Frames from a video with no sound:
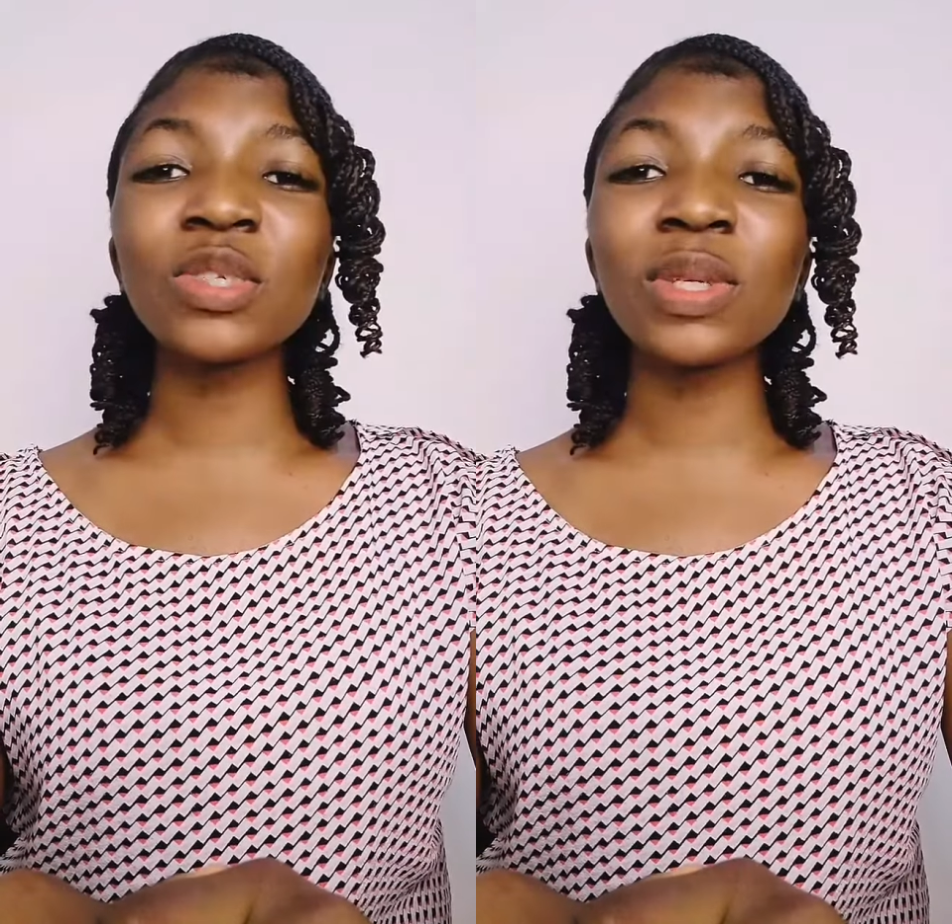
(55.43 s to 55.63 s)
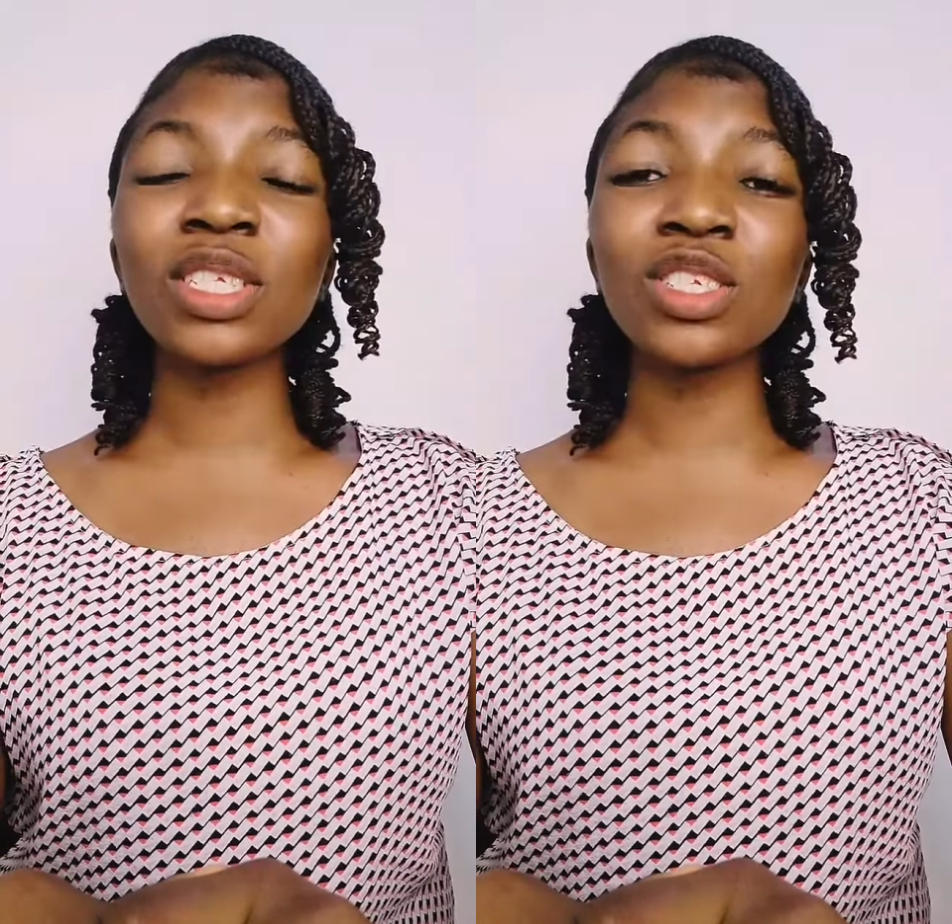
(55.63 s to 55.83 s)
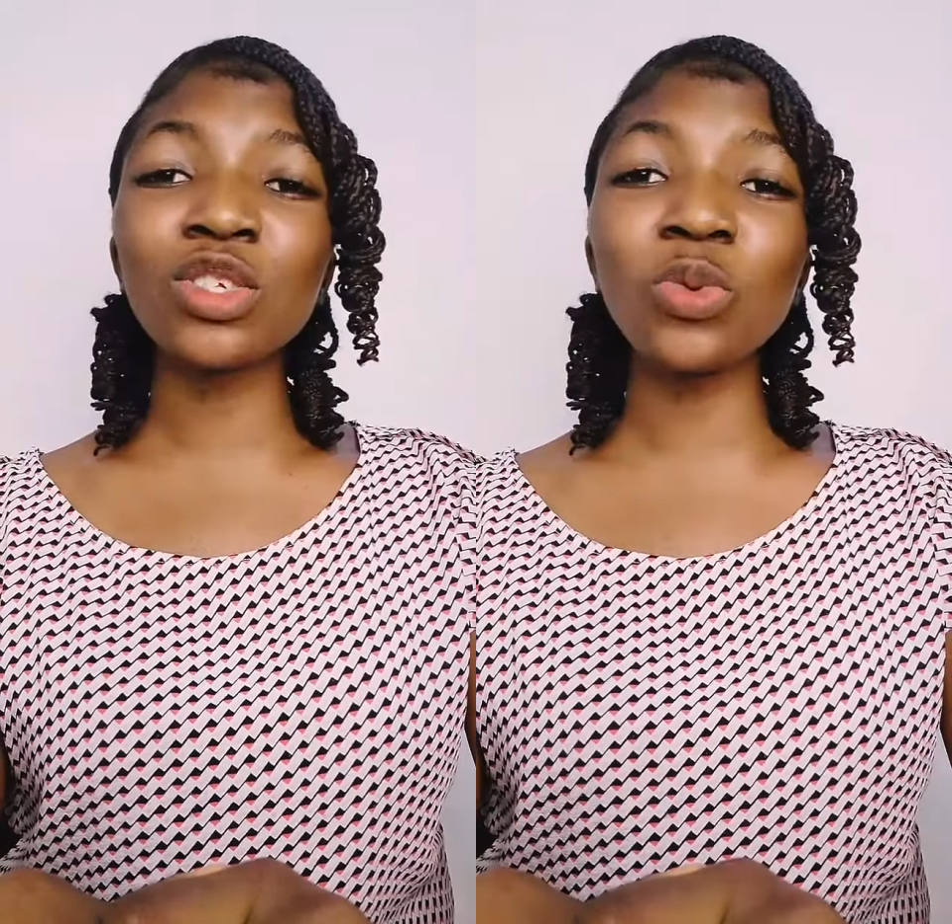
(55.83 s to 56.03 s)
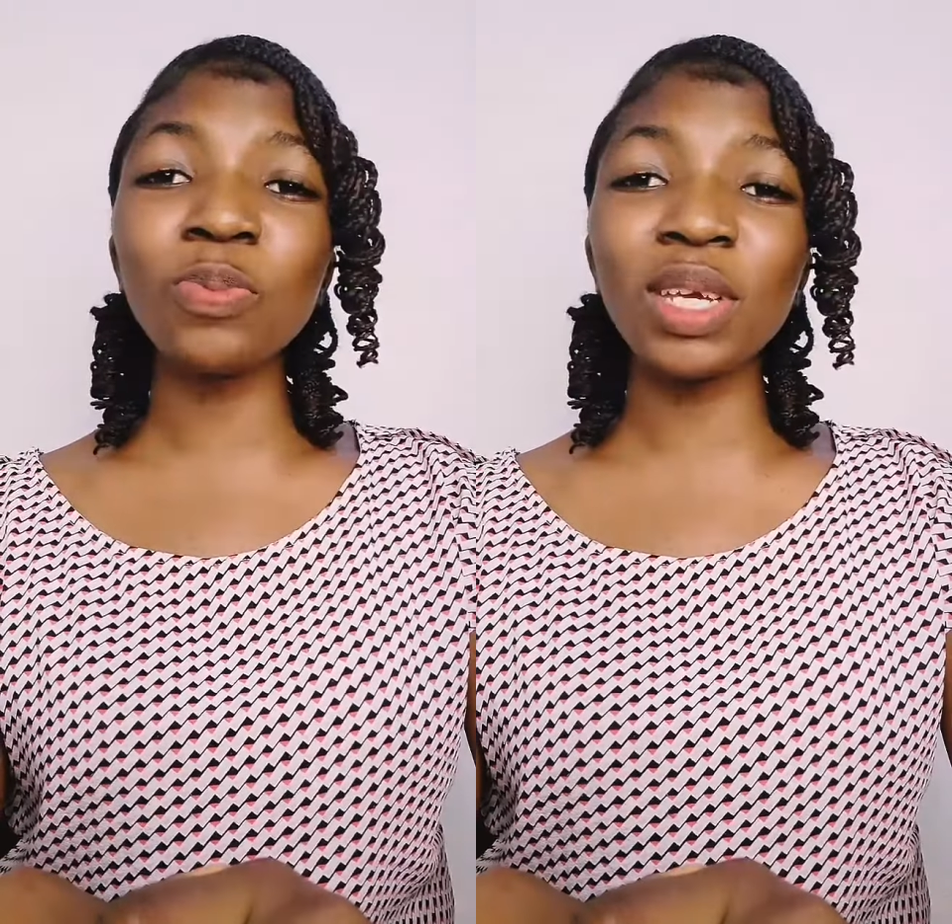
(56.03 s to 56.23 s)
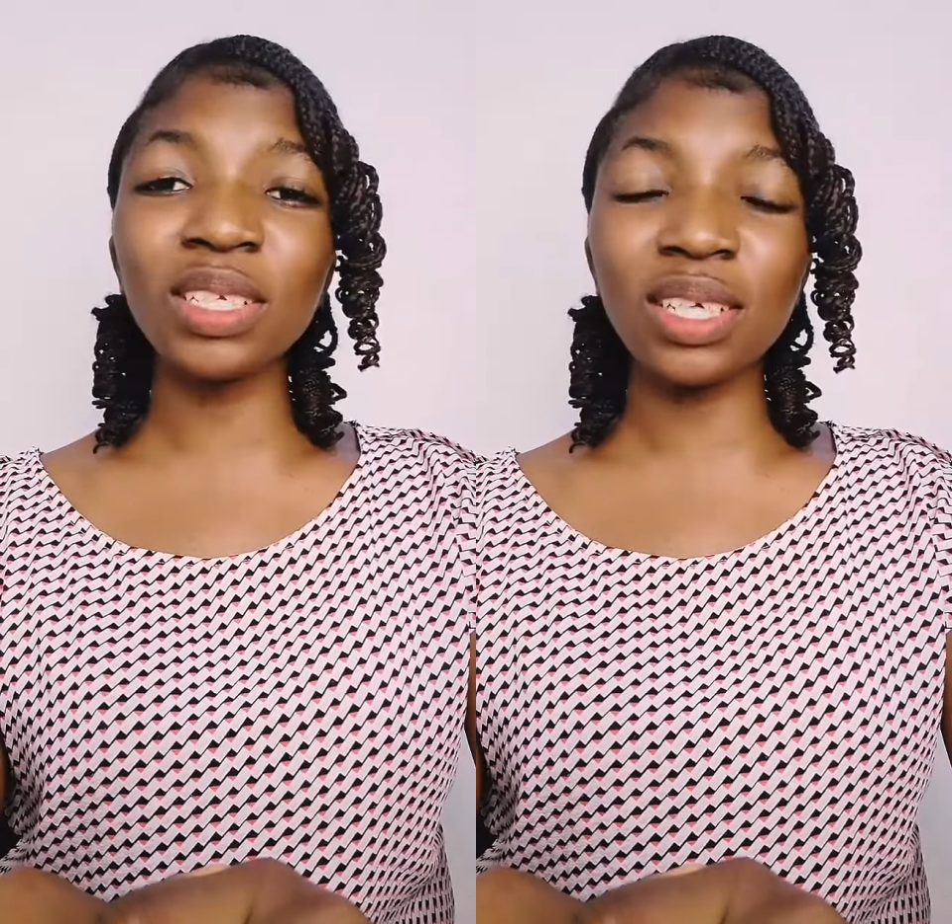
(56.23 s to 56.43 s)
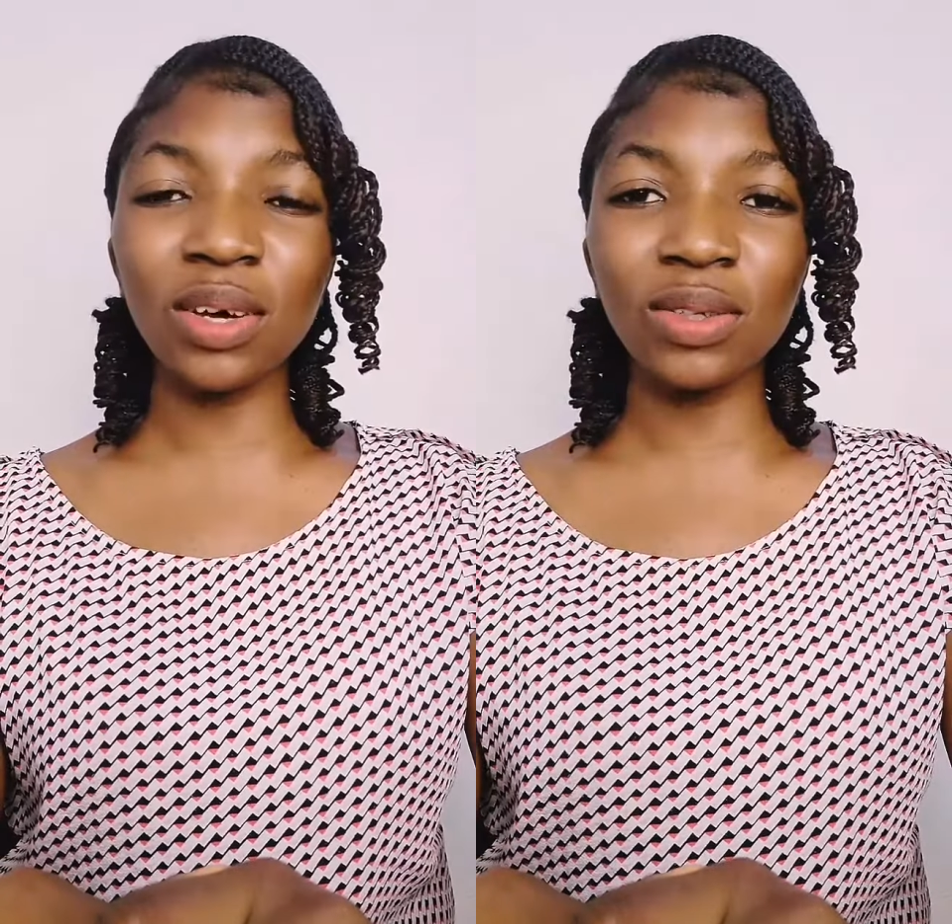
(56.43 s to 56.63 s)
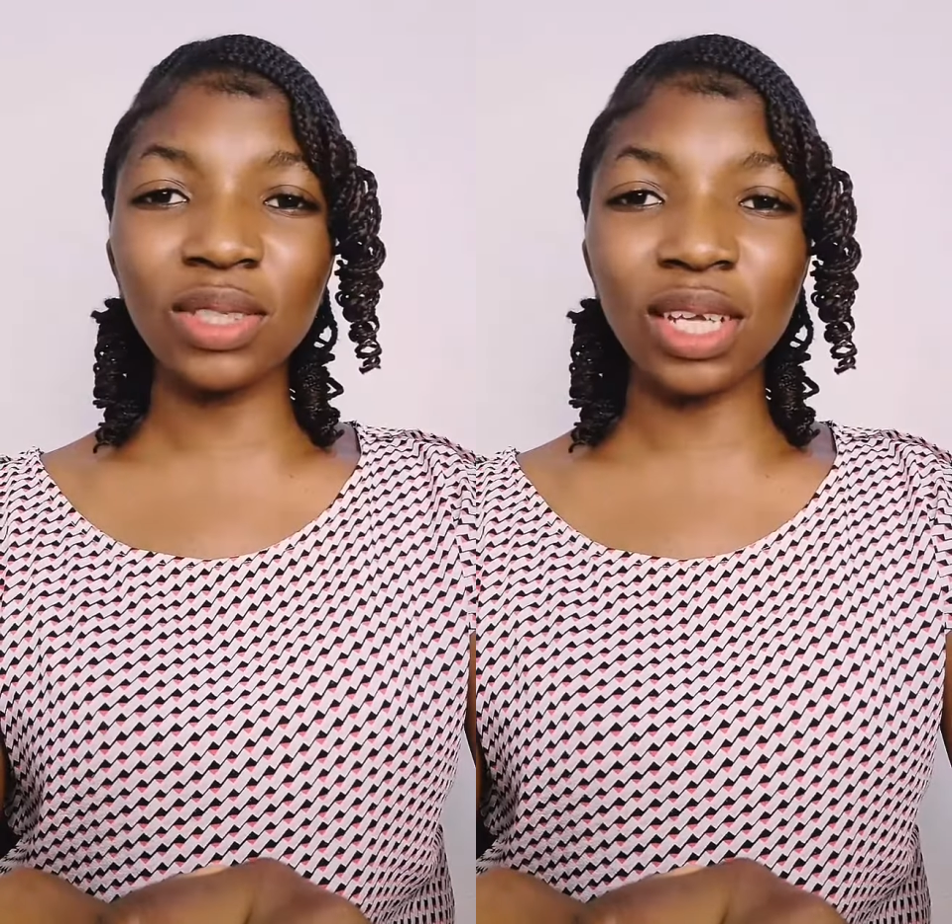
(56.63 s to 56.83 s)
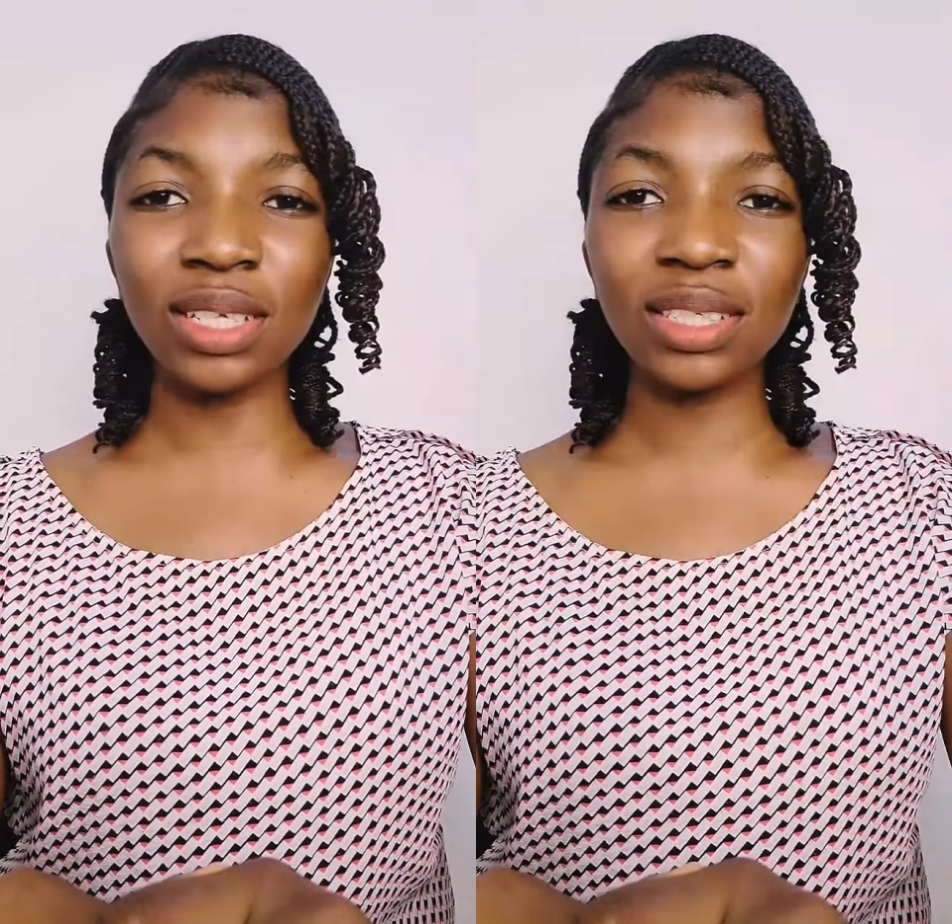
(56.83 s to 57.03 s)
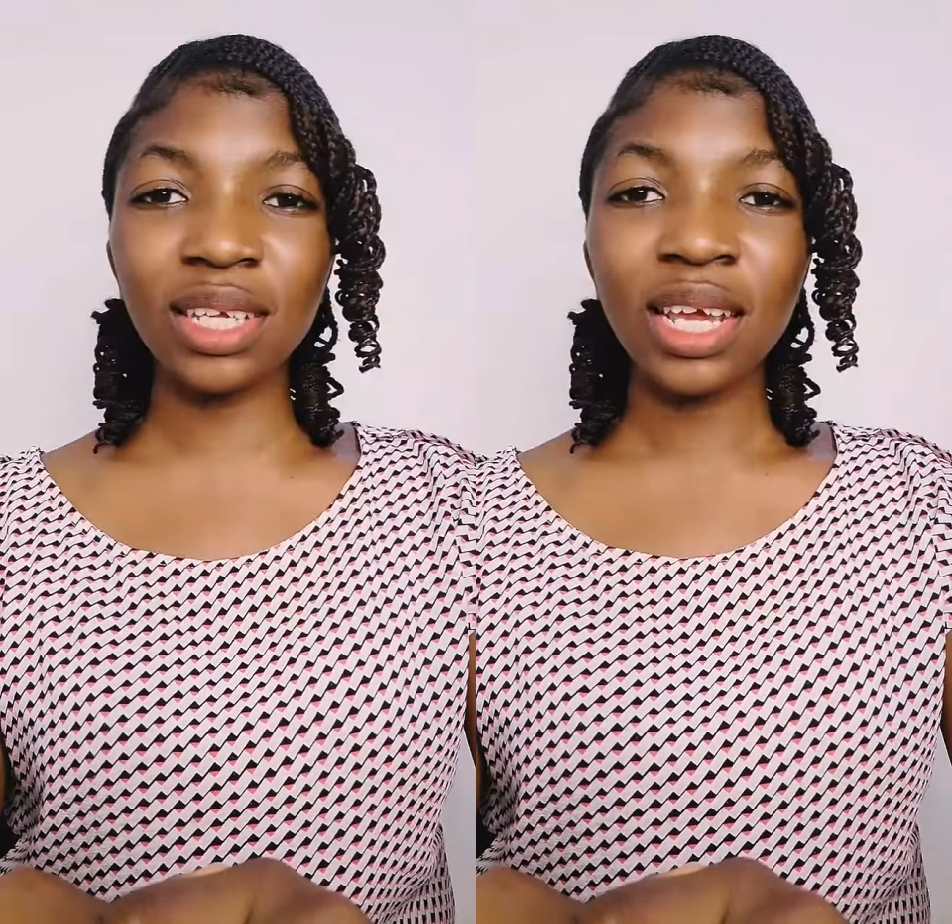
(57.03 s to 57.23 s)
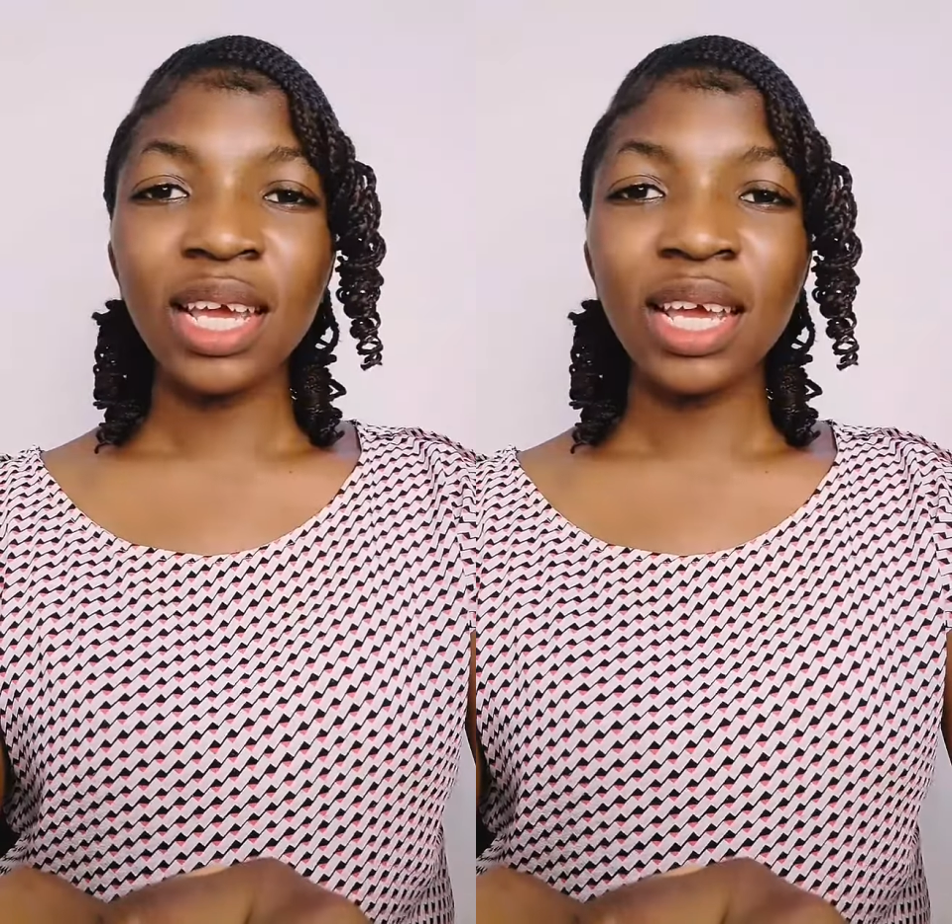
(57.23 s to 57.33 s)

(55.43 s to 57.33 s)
22b tells us,